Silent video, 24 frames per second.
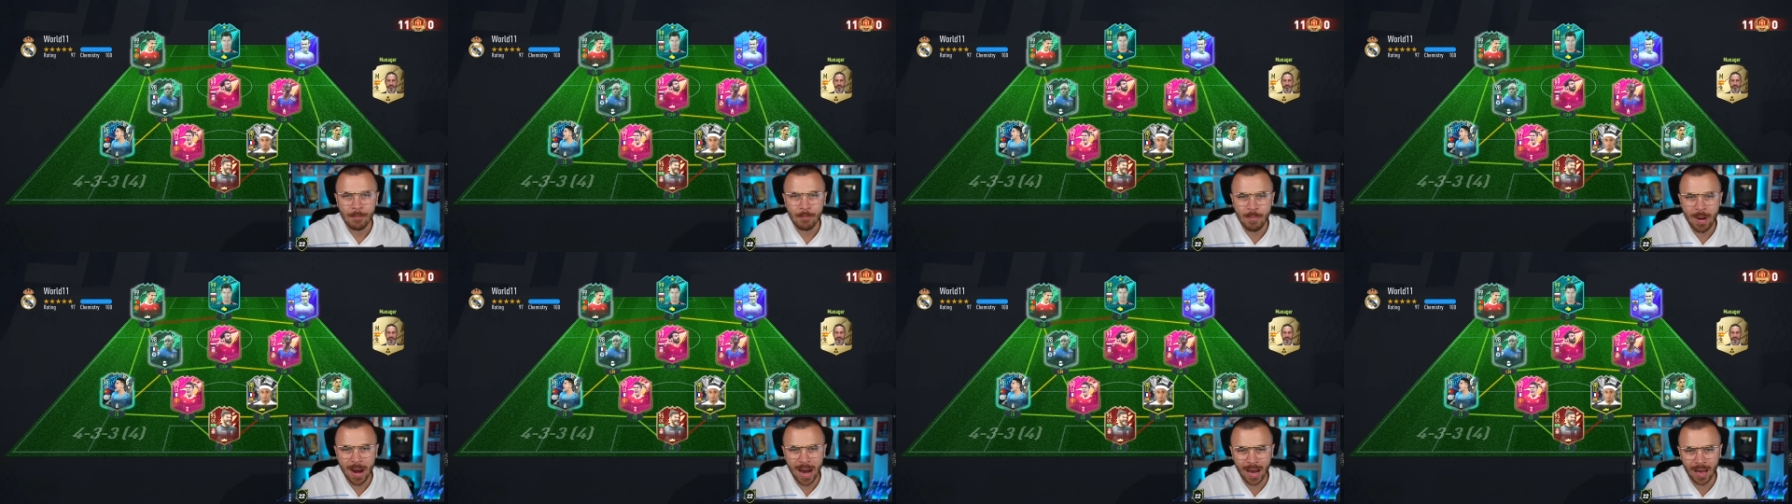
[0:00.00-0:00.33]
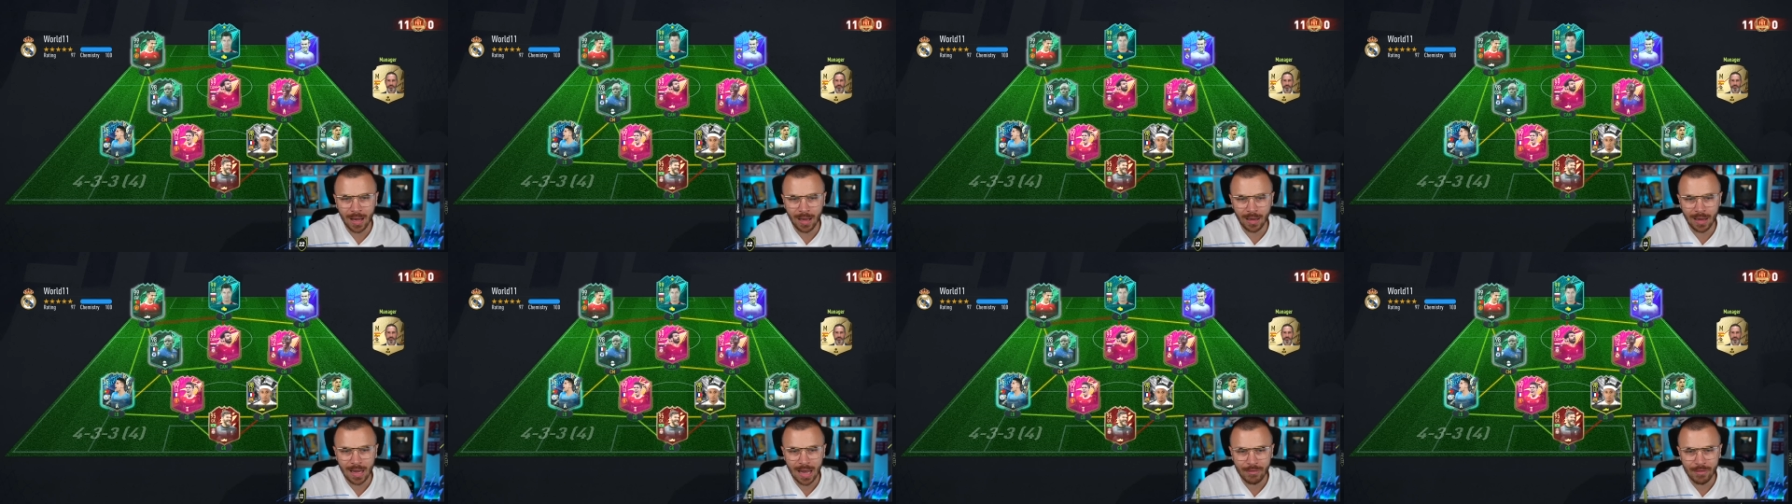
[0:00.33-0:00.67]

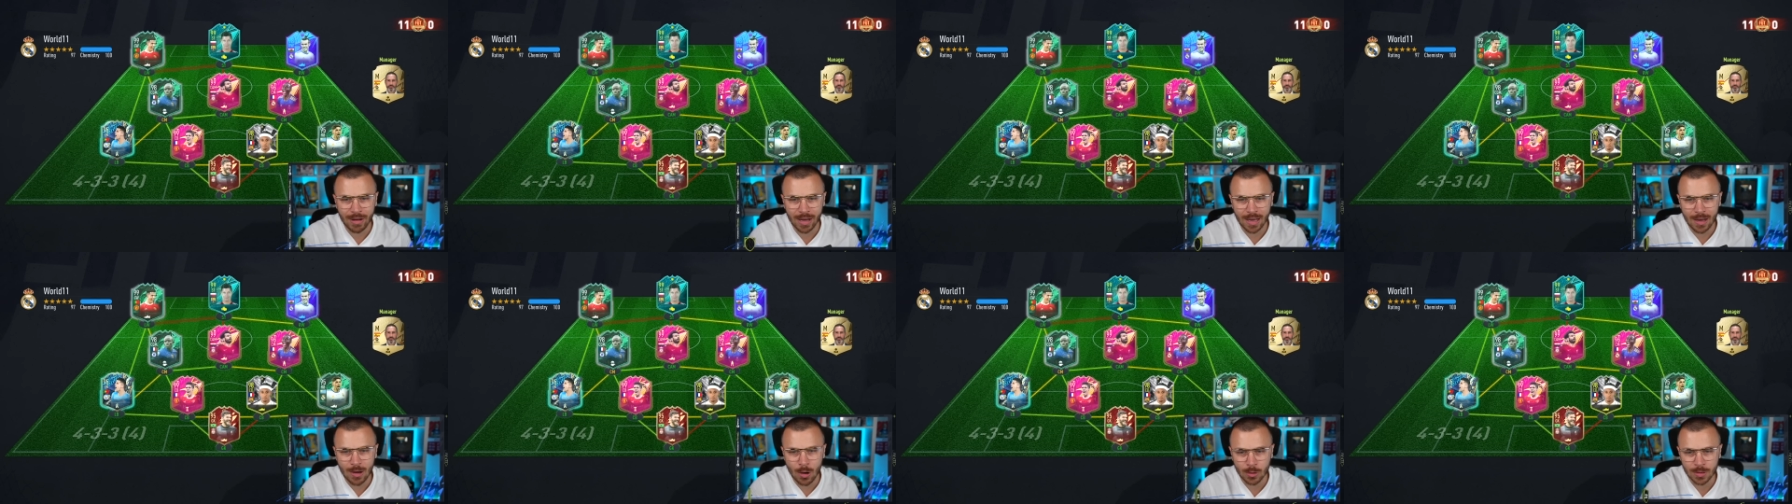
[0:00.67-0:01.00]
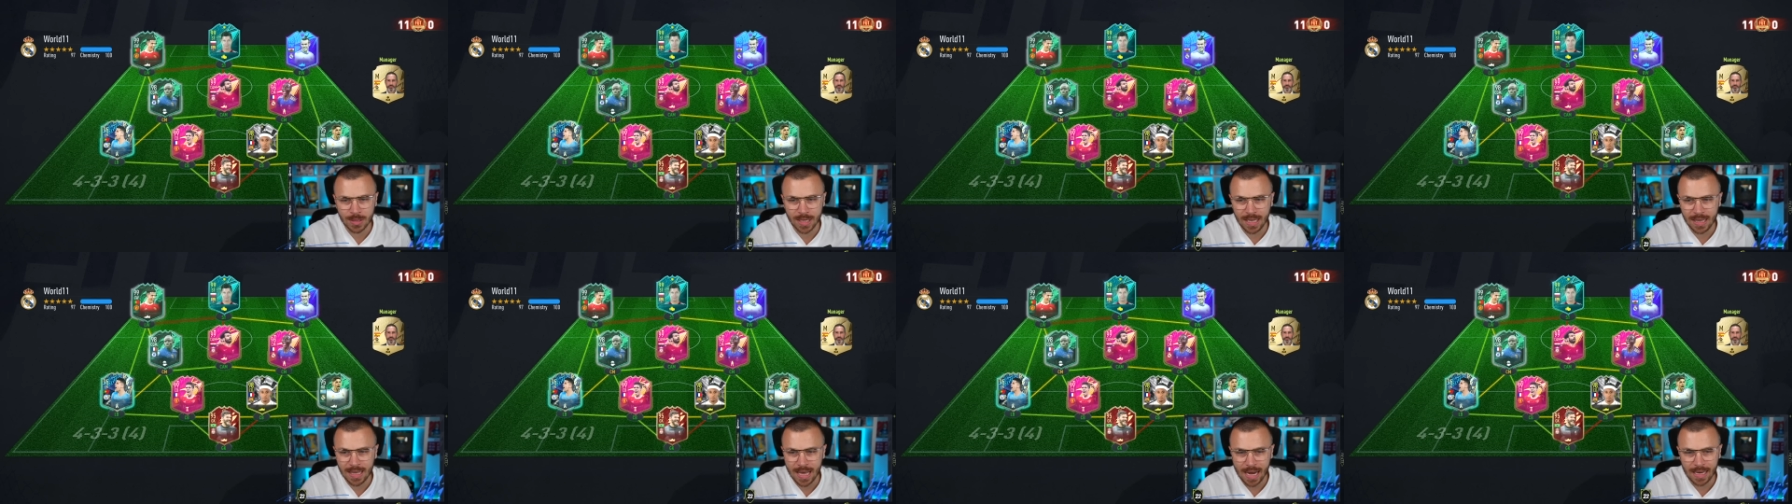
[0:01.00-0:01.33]
Bell,
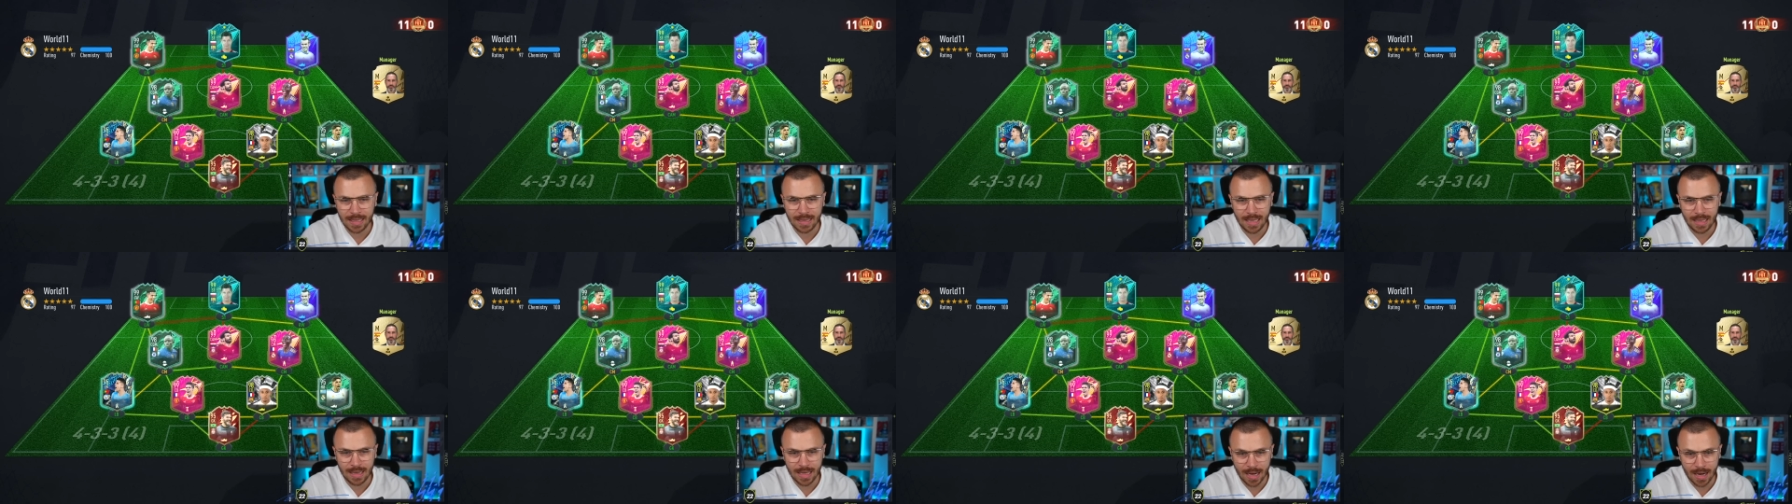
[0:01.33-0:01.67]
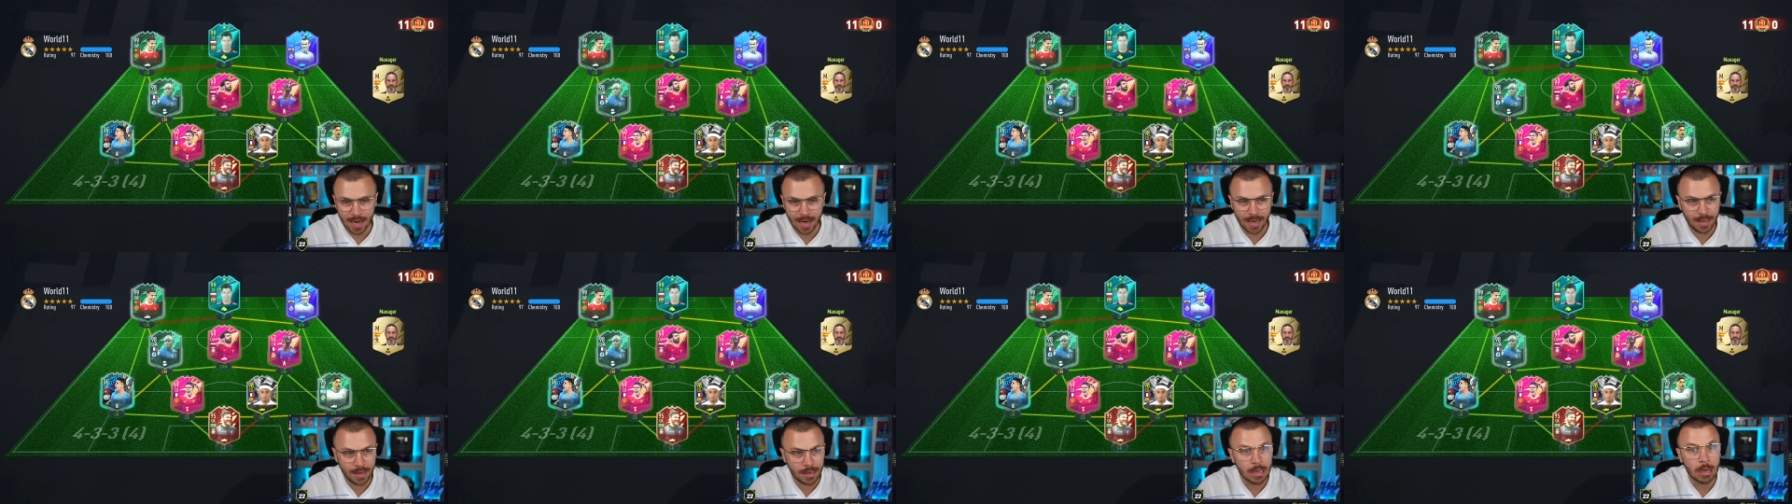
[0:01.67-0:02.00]
Lewandowski,
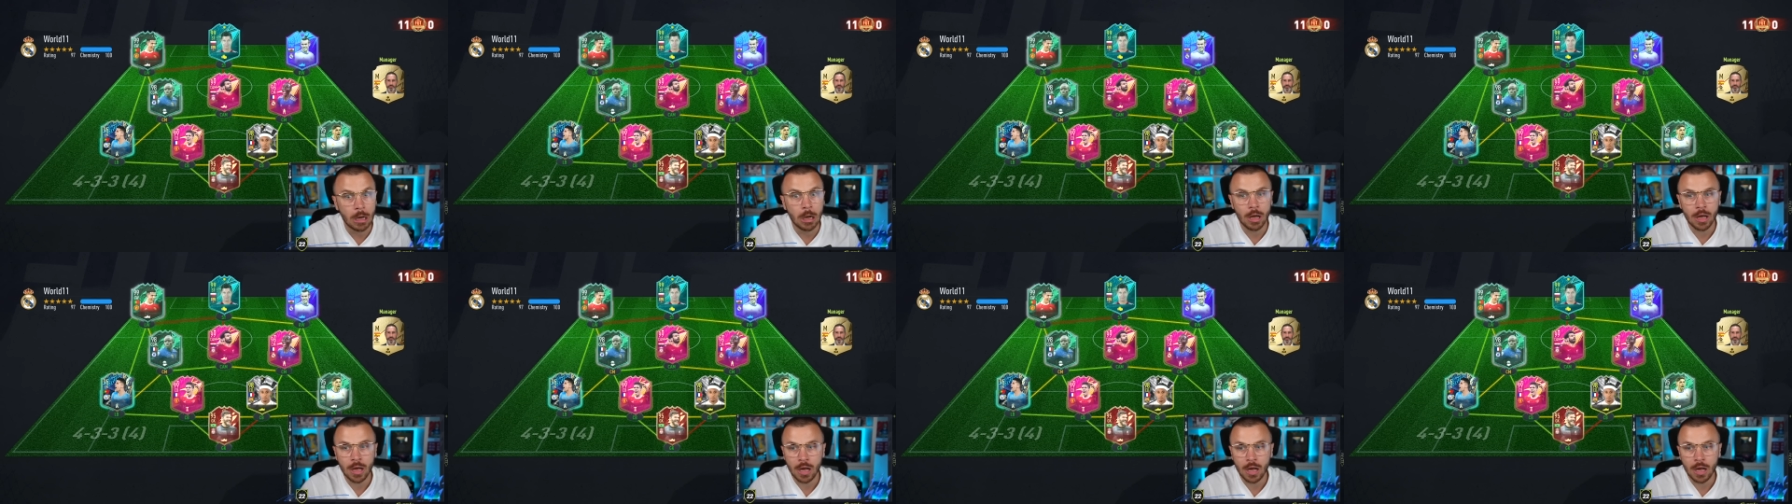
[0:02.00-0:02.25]
99.